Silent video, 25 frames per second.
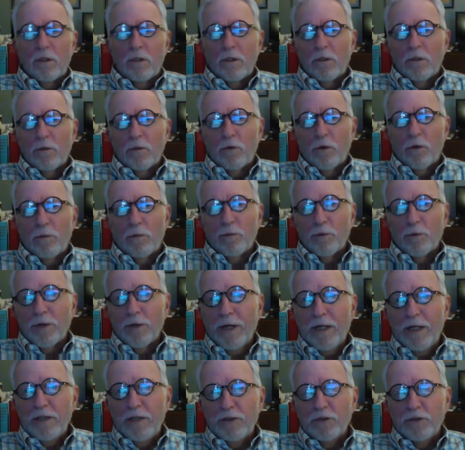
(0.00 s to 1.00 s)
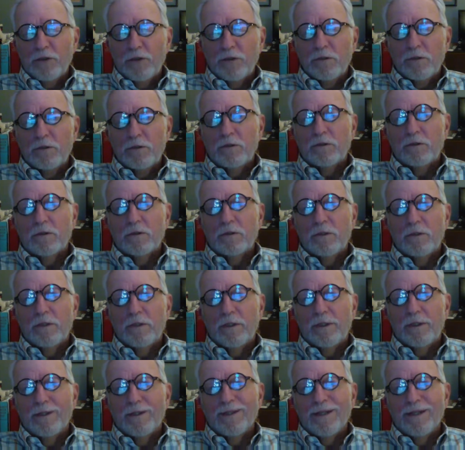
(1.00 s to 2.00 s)
corporations
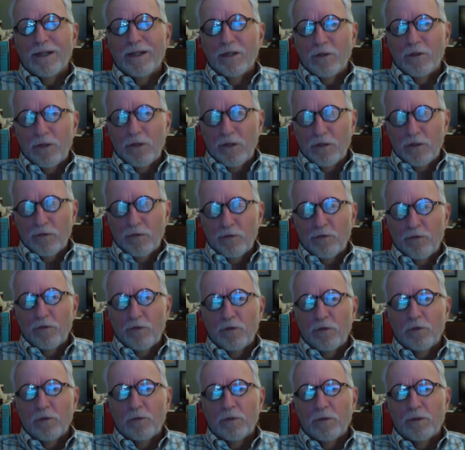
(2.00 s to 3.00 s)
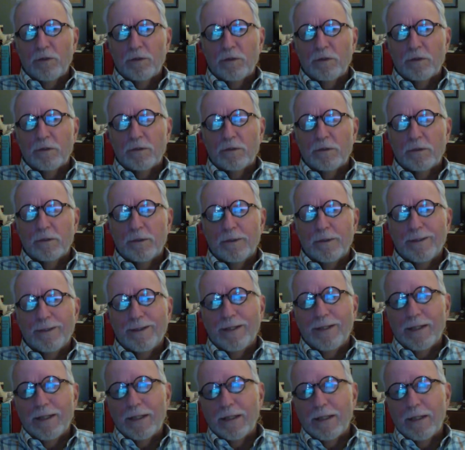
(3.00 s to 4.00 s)
and their influence on
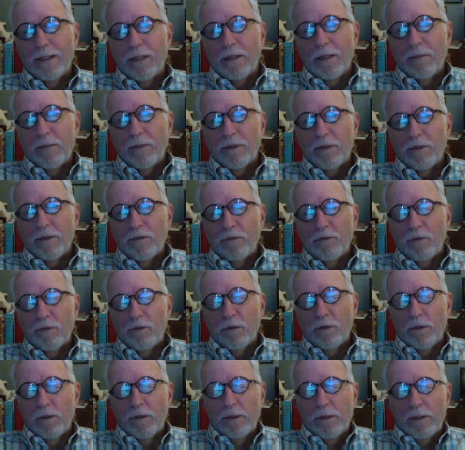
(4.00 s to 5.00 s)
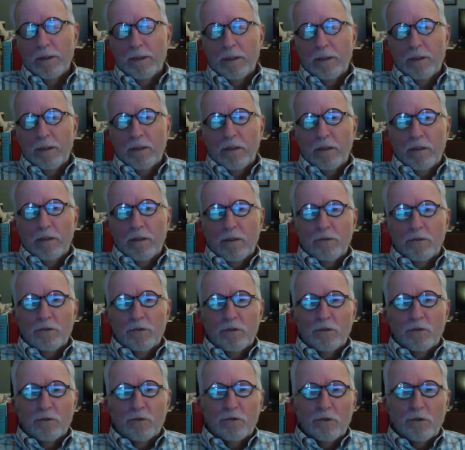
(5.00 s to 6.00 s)
economic and
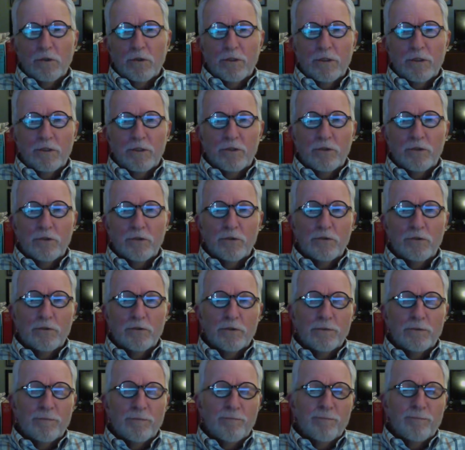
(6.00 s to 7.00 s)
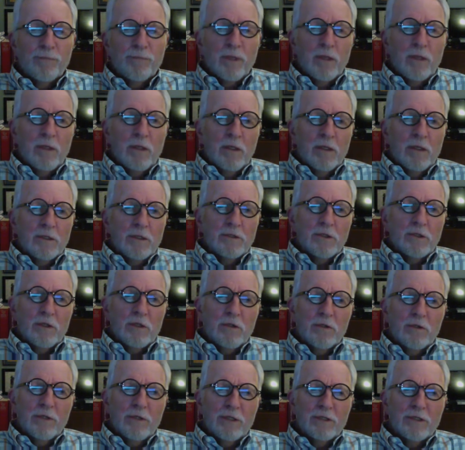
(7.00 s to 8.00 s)
social issues.
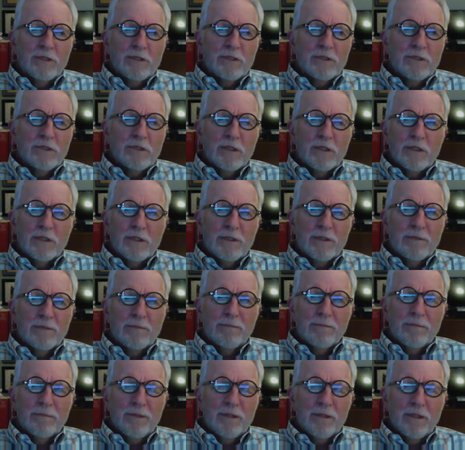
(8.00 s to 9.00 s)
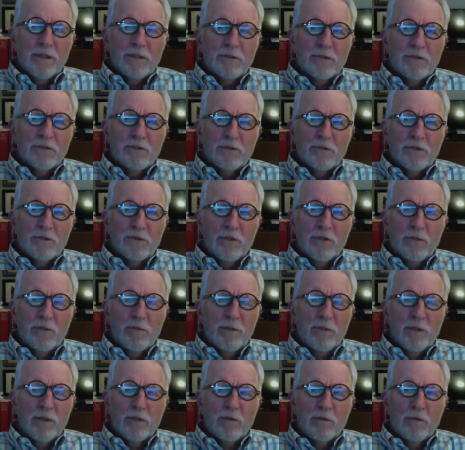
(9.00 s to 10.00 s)
So it's just going to
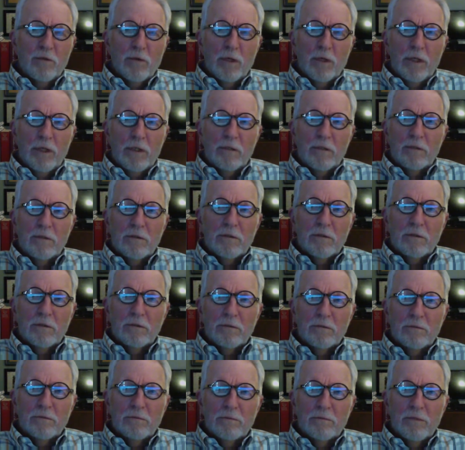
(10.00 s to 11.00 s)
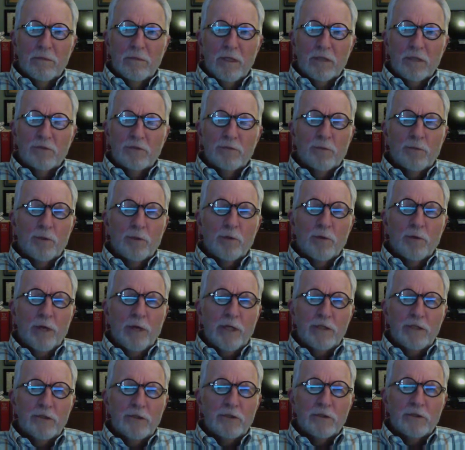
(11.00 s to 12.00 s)
be a great
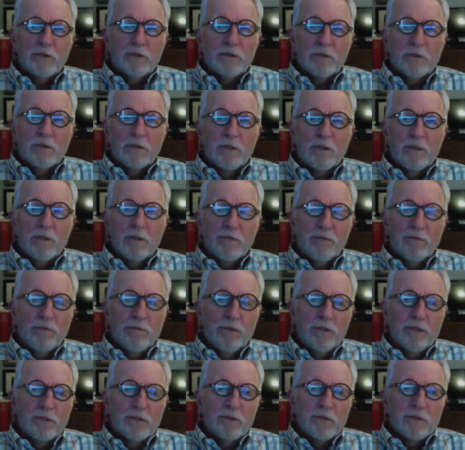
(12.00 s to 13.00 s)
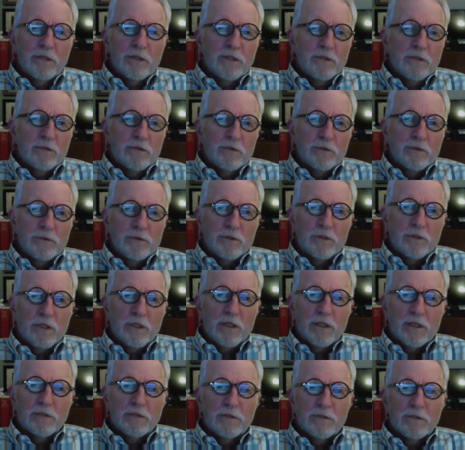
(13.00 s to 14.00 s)
exploration of things that interest
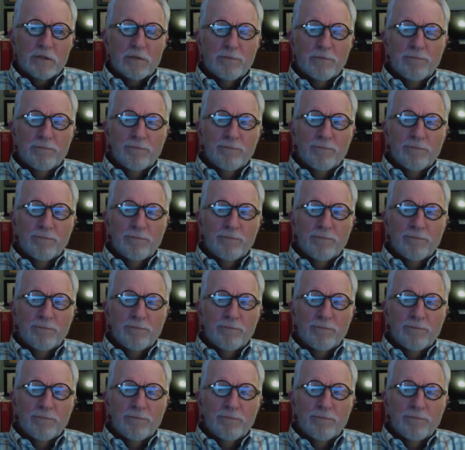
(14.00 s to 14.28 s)
us.